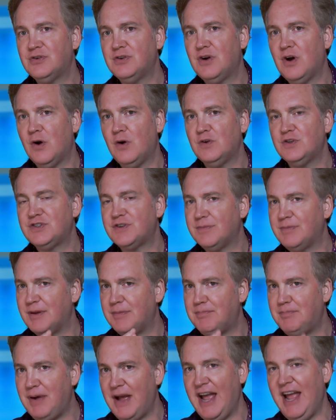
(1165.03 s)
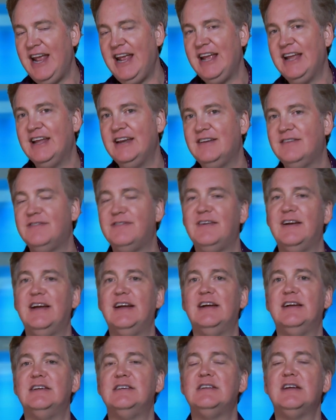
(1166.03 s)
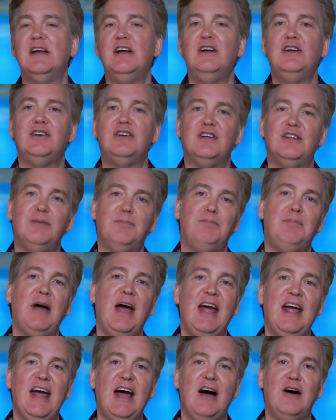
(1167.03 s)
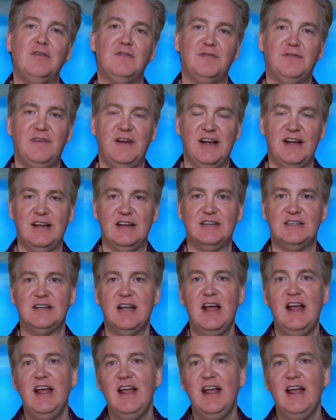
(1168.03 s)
goes from the pay-in phase to the payout phase,